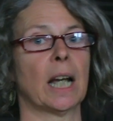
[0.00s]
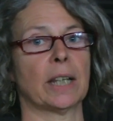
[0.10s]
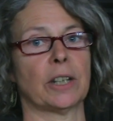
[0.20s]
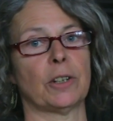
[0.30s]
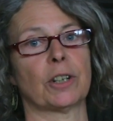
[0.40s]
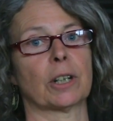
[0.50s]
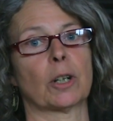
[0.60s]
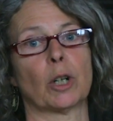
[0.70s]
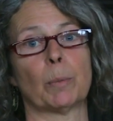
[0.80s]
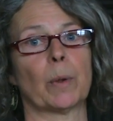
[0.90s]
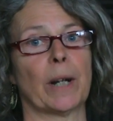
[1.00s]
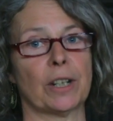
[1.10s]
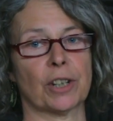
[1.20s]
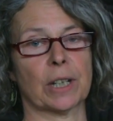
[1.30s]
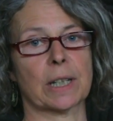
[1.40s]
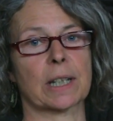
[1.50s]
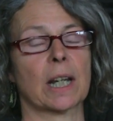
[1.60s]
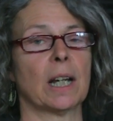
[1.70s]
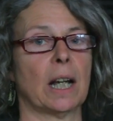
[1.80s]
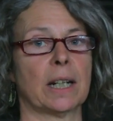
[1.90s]
and the nuclear corporations
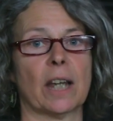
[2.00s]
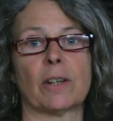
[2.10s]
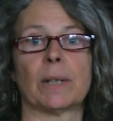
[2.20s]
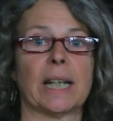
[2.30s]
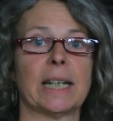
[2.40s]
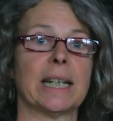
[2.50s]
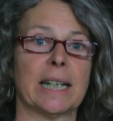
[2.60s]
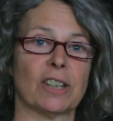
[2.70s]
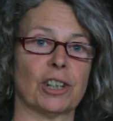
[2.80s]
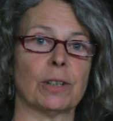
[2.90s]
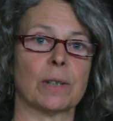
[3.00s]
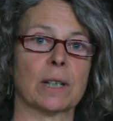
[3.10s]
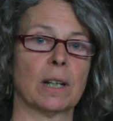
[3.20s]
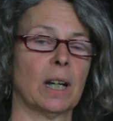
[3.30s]
and other related issues.